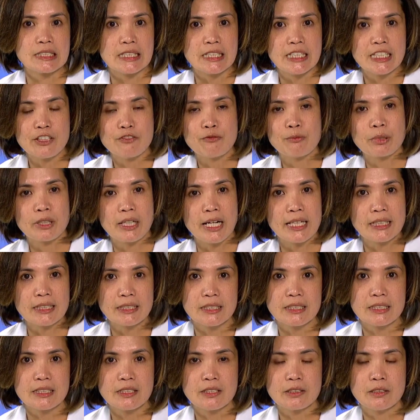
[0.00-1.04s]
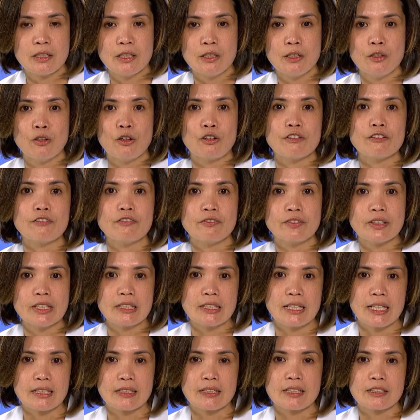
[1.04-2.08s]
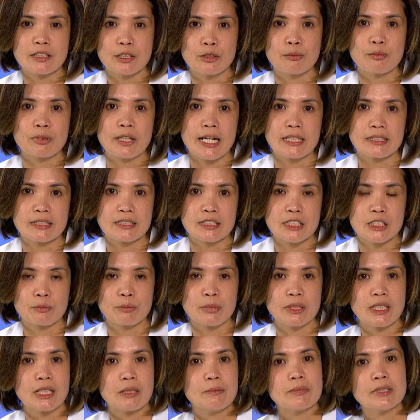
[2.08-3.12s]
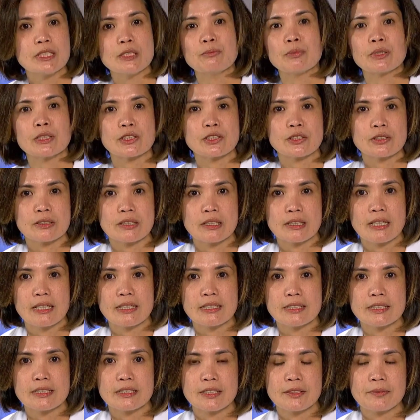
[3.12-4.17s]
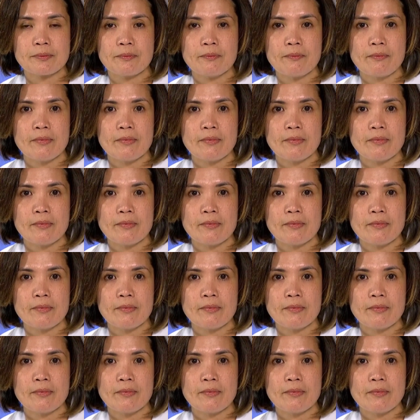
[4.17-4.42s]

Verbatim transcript: leave practice or feel like that their practice has become depersonalized.